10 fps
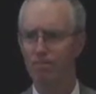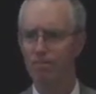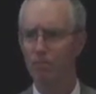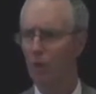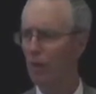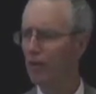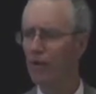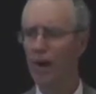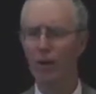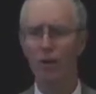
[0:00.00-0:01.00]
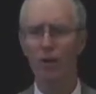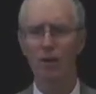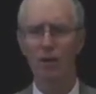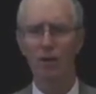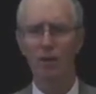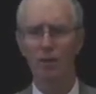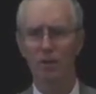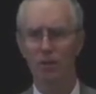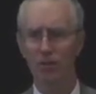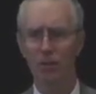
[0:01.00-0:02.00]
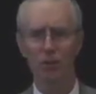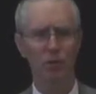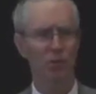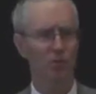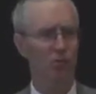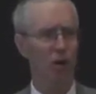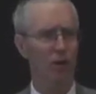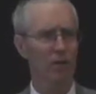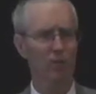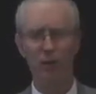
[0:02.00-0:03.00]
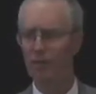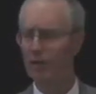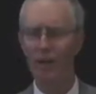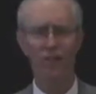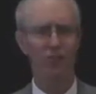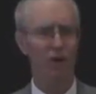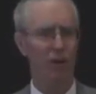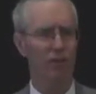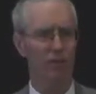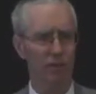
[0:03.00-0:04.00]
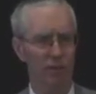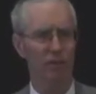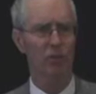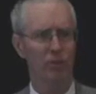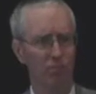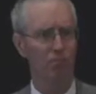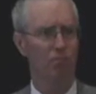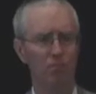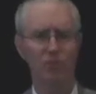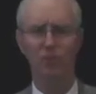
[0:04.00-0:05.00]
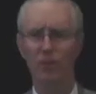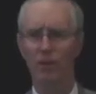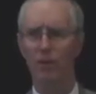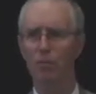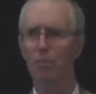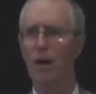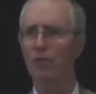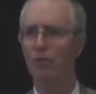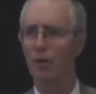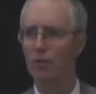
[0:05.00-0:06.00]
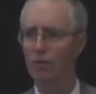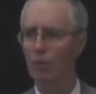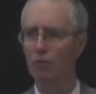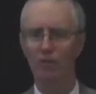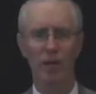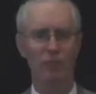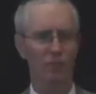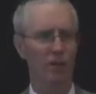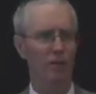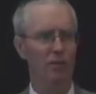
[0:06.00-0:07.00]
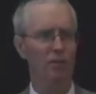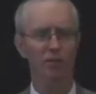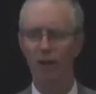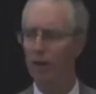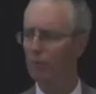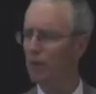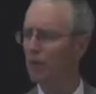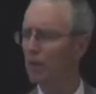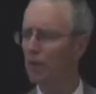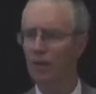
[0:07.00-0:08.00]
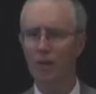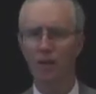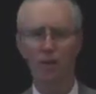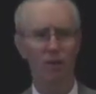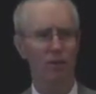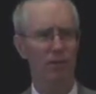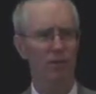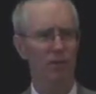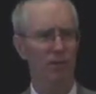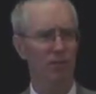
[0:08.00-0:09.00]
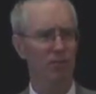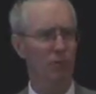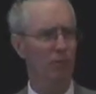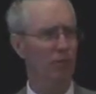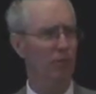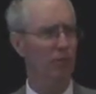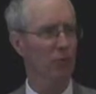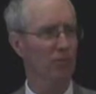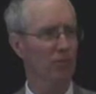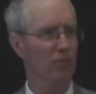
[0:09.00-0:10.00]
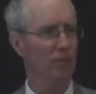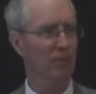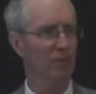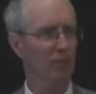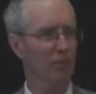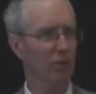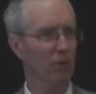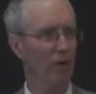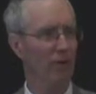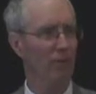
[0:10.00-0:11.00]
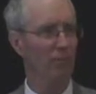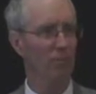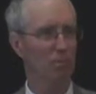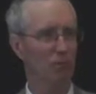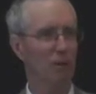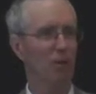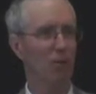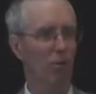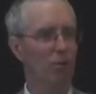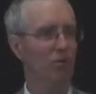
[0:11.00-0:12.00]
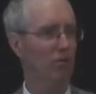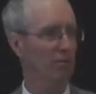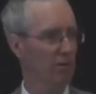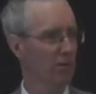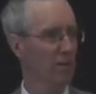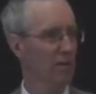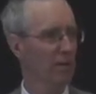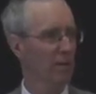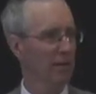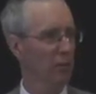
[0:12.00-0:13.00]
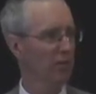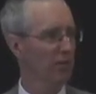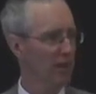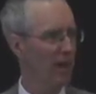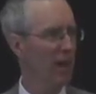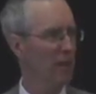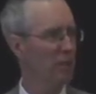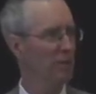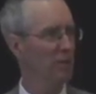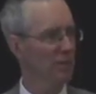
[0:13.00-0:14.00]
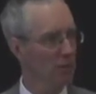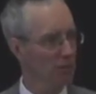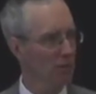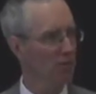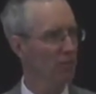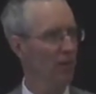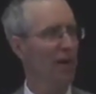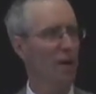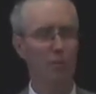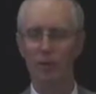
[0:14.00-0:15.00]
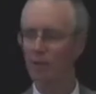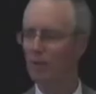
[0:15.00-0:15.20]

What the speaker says: No, they're not. The conveyor, when you install it, is going to have a nice solid lid, and you can sit on there and bounce on it a couple of times. It's not going to deflect, but the stuff we put through these things called grain is pretty corrosive. And over time, what's going to happen?